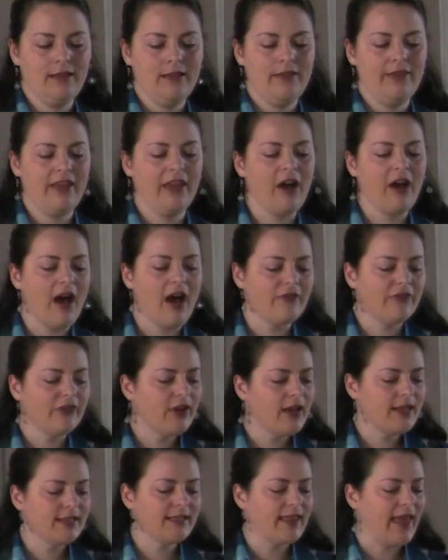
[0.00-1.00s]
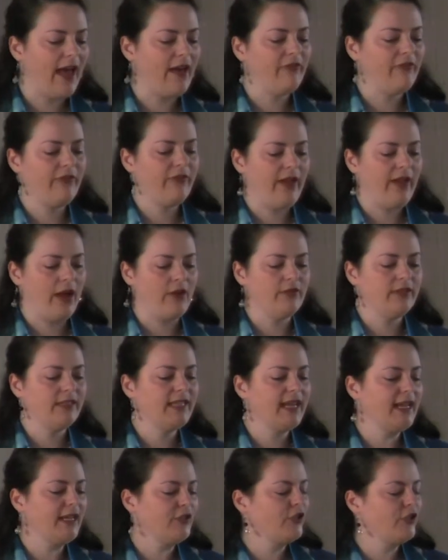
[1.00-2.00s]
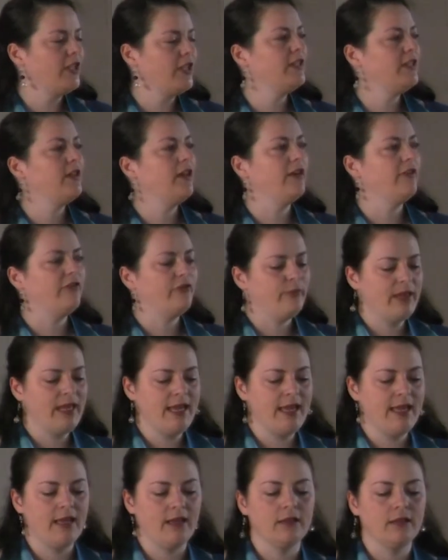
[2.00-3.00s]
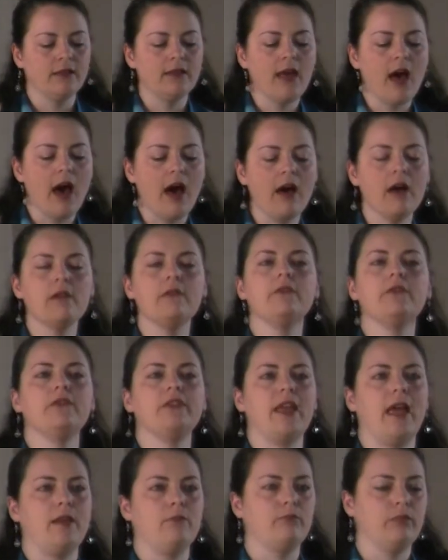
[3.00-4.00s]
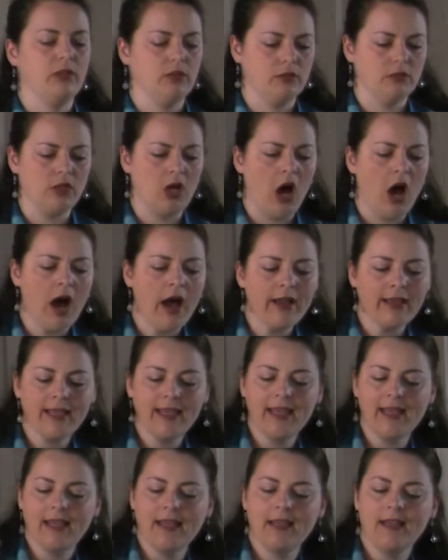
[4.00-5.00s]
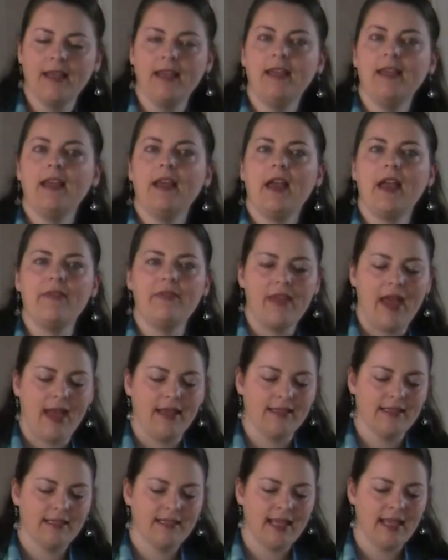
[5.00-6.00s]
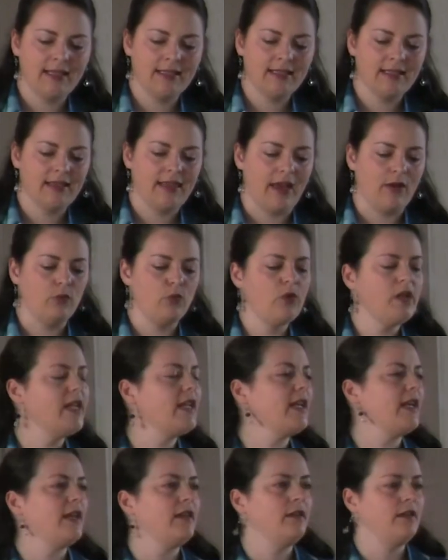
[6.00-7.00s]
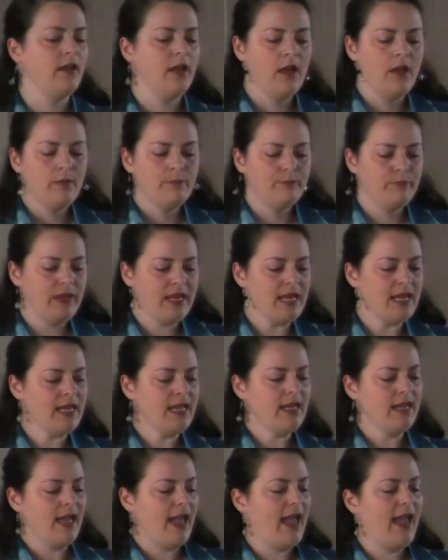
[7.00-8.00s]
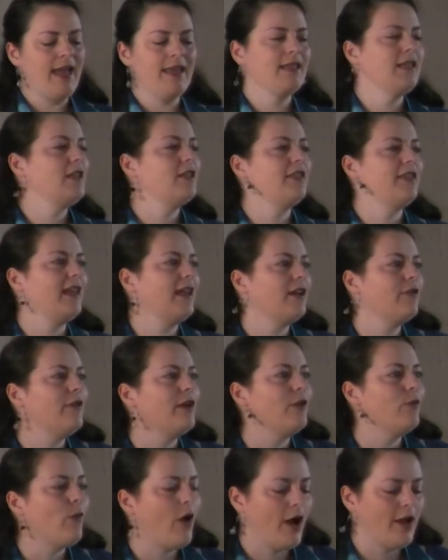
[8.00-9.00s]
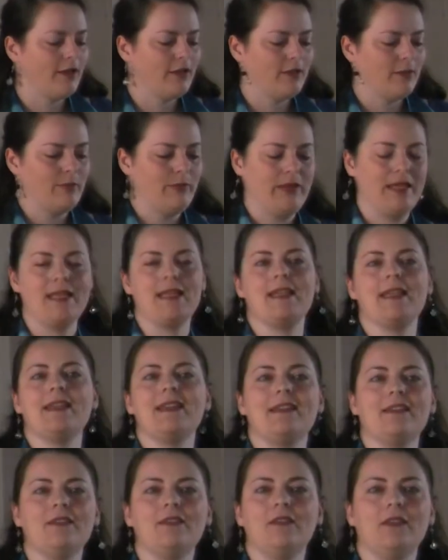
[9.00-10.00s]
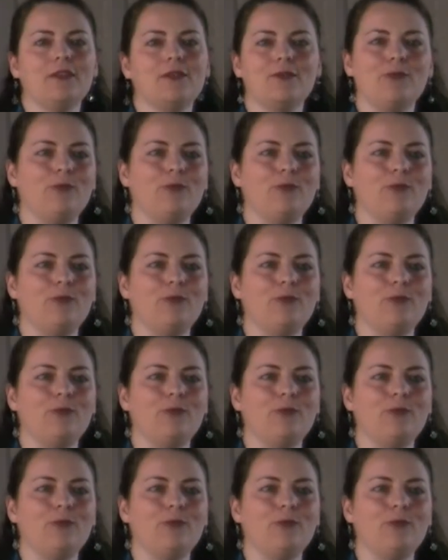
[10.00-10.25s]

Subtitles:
They offer us that foundation of being loved and belonging, and that sense that we can be anything we want to be in this